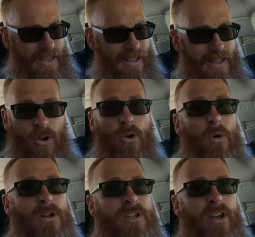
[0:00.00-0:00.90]
They don't
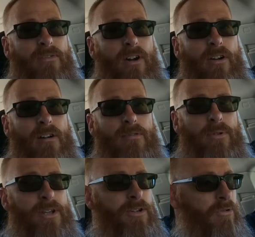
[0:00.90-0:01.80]
go on sale very often.
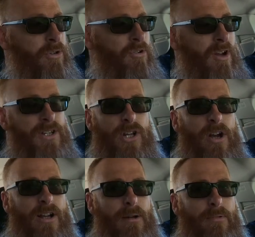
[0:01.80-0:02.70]
When they do, we try and
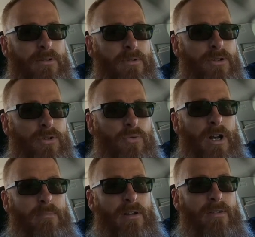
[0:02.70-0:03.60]
stock up because we use
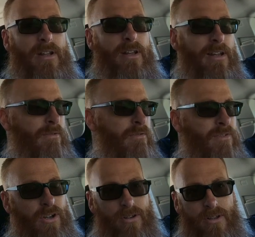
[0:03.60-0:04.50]
quite a bit of it. Every
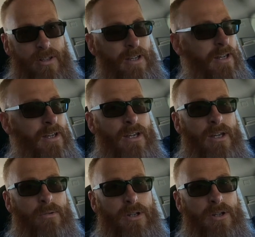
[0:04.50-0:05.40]
vehicle,
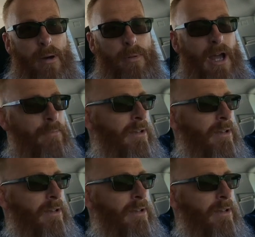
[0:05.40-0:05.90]
we top it up